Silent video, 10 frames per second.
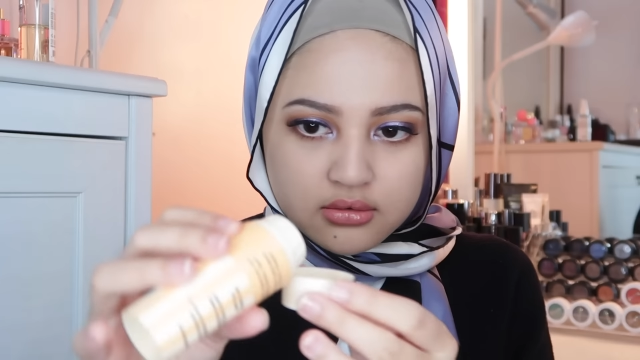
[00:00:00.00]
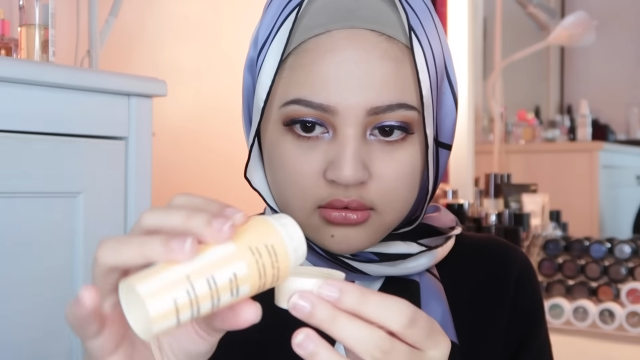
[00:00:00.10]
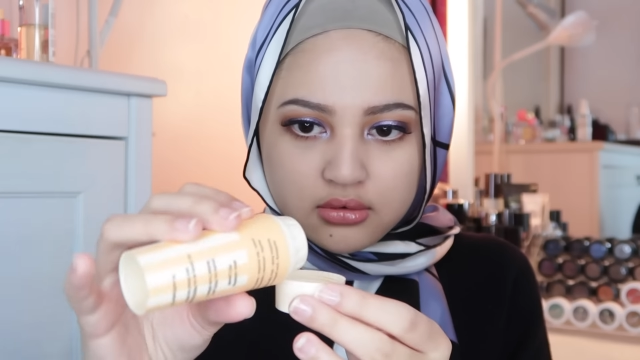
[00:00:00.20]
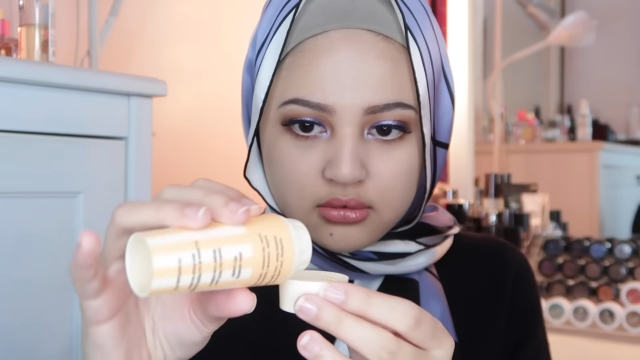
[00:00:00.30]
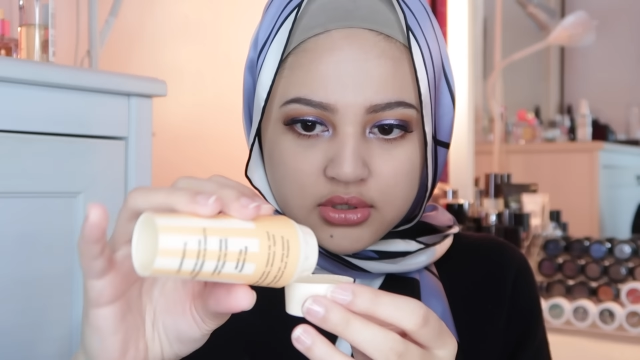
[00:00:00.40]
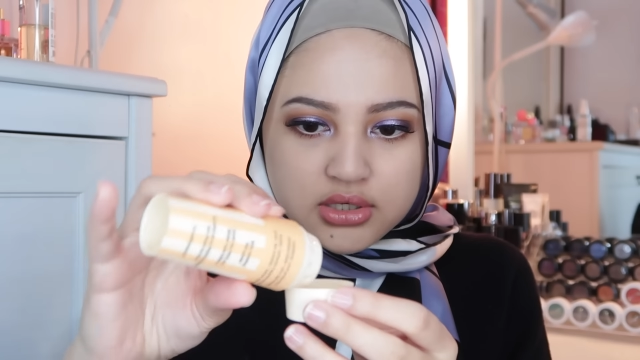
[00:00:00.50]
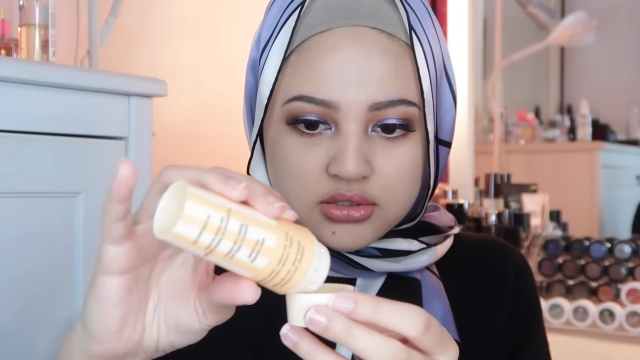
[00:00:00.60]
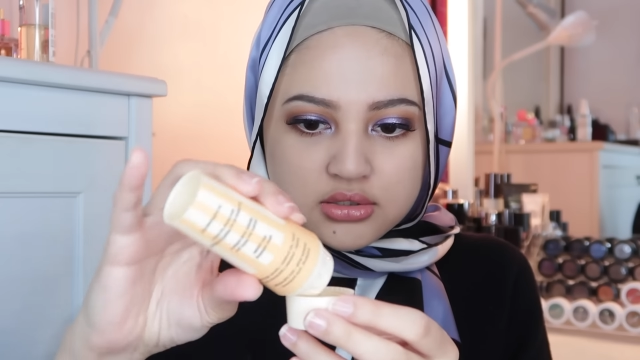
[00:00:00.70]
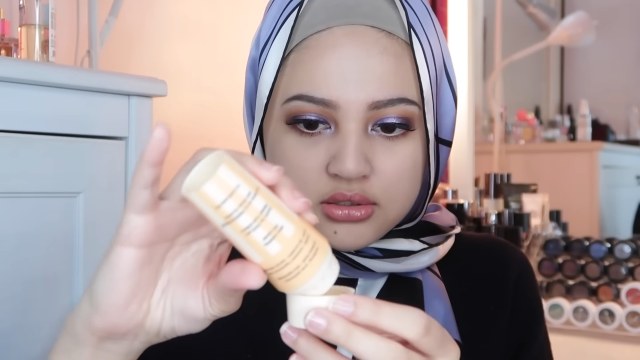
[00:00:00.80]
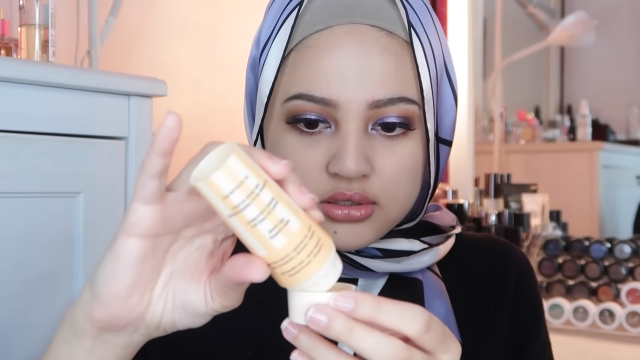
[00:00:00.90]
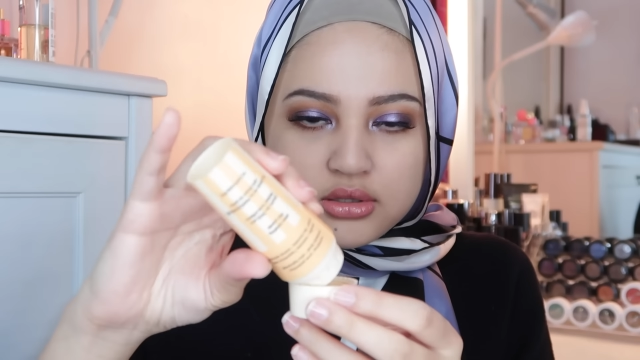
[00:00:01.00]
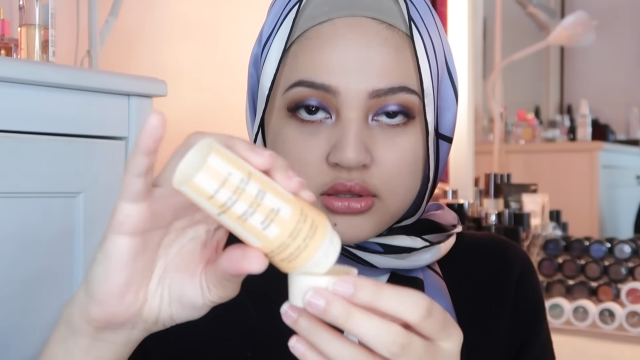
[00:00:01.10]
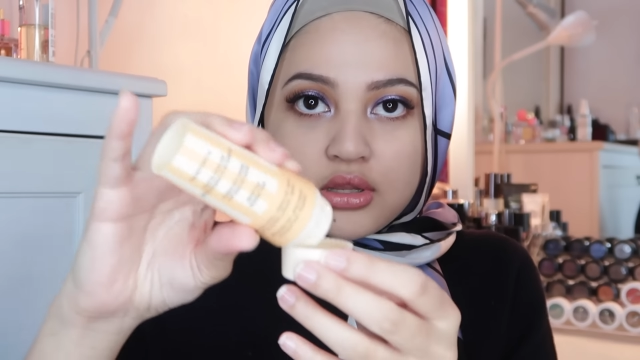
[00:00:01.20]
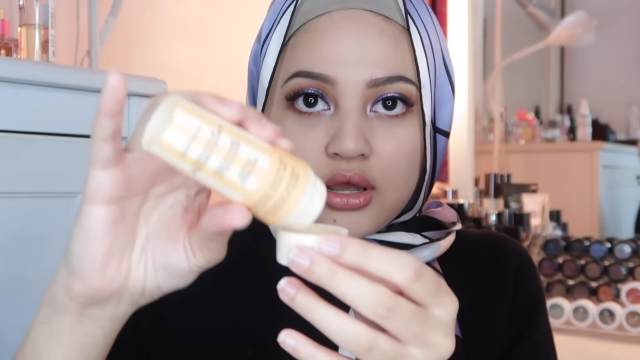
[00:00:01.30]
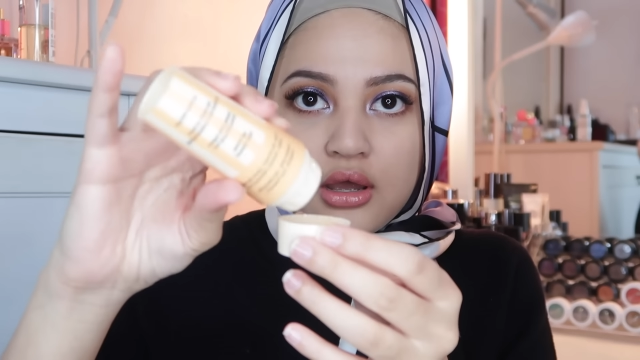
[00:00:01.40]
tu, so you just
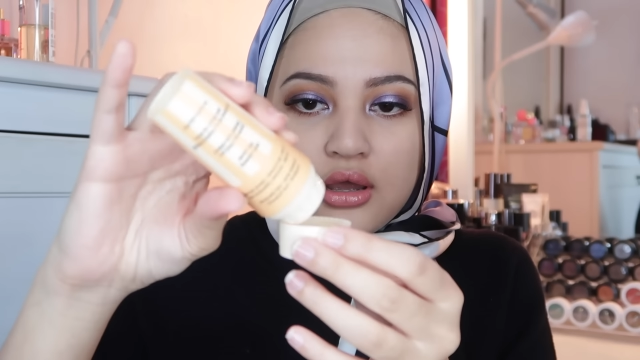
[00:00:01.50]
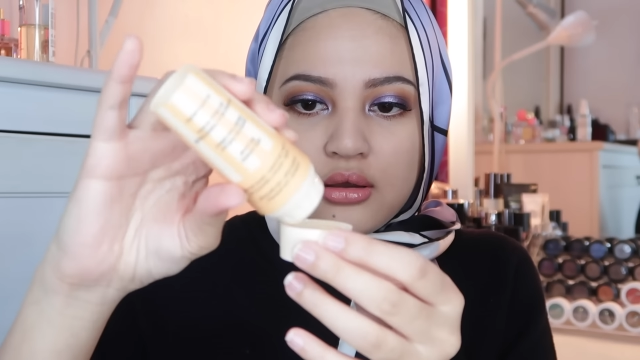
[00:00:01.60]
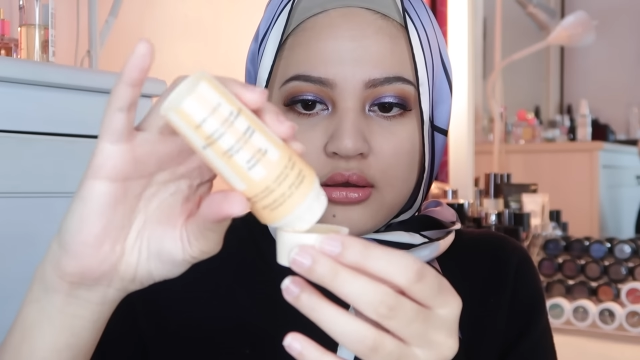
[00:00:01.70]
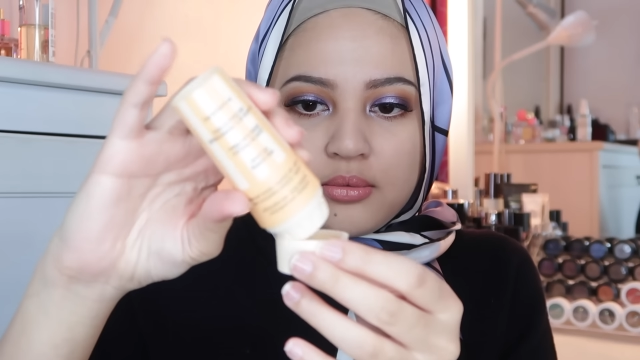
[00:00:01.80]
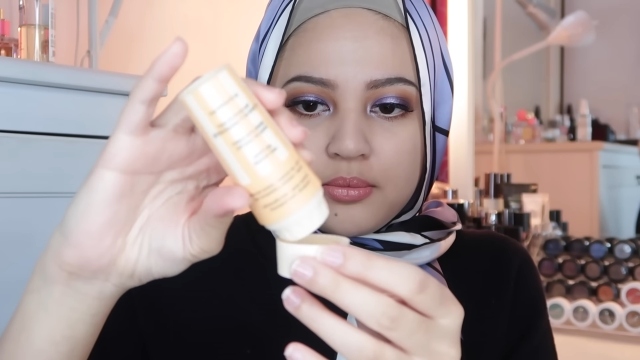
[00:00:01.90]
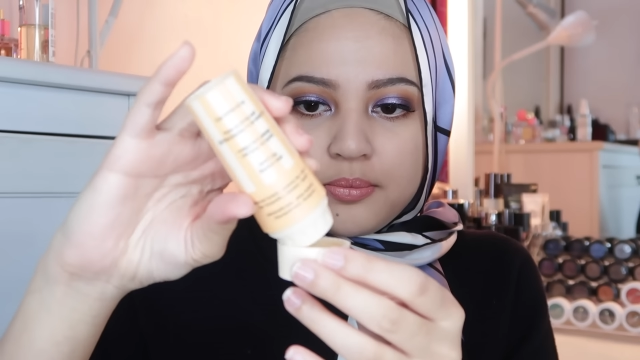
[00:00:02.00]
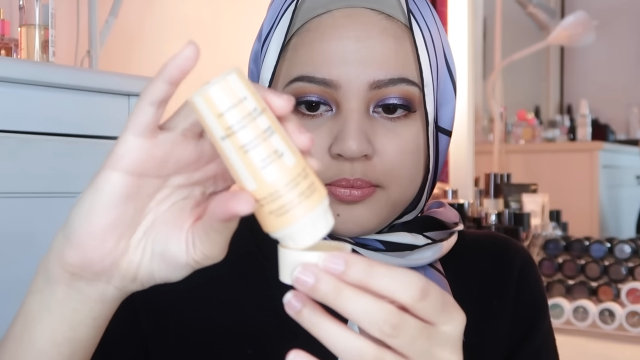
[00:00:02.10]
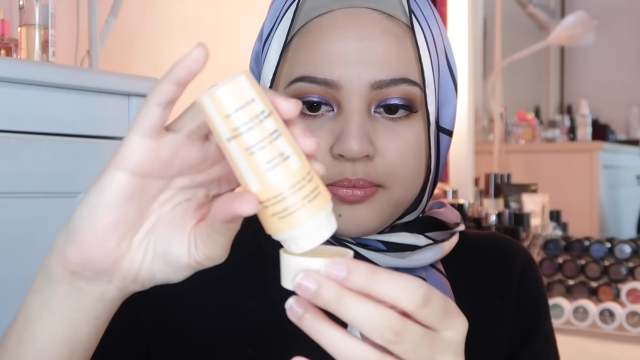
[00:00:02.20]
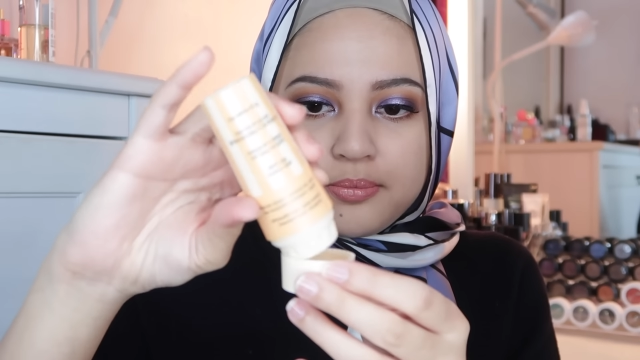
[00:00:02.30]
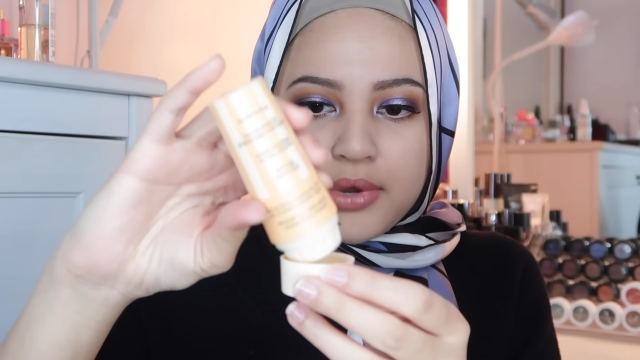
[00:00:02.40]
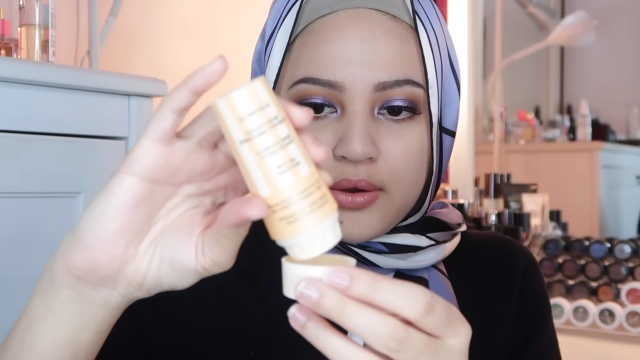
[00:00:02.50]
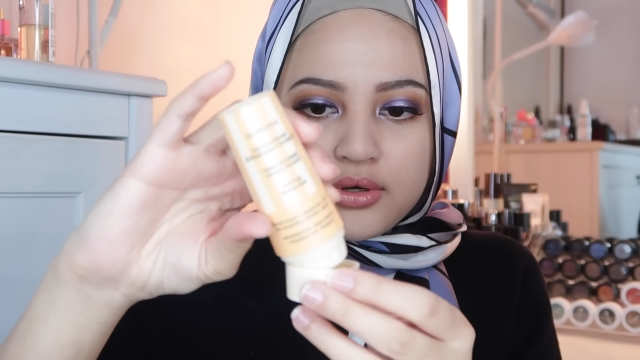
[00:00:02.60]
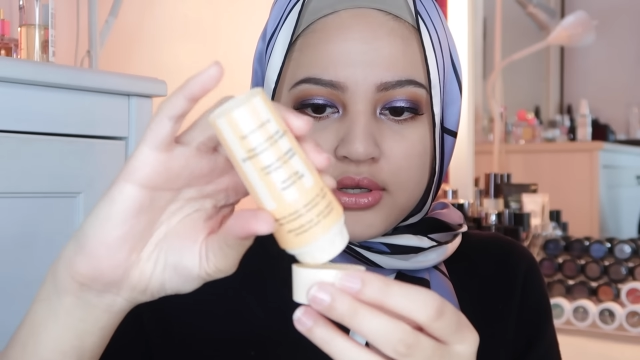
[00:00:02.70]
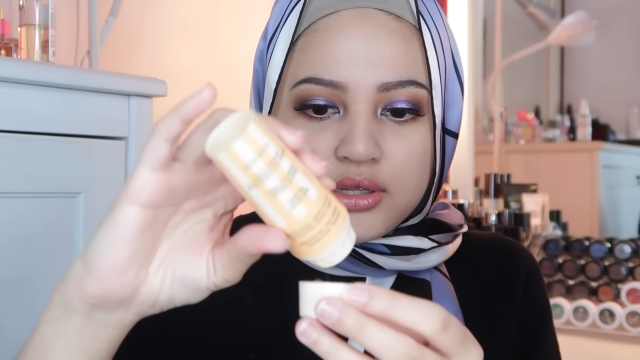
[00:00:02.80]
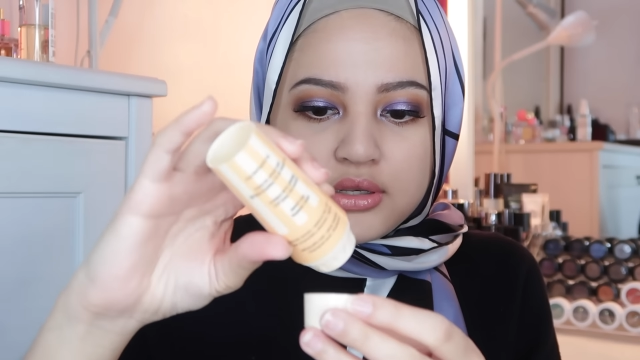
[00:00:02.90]
letak
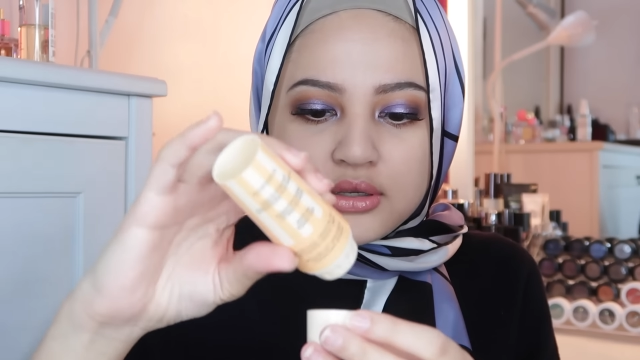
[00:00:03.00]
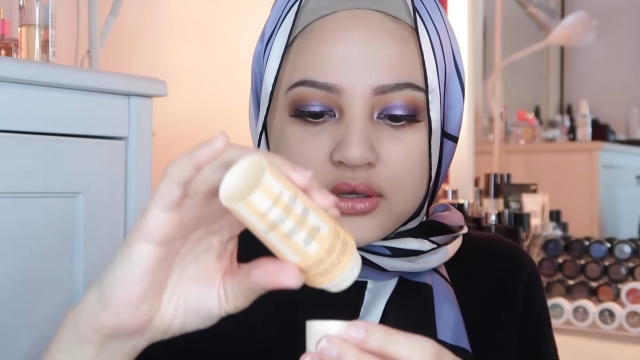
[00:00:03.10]
powder in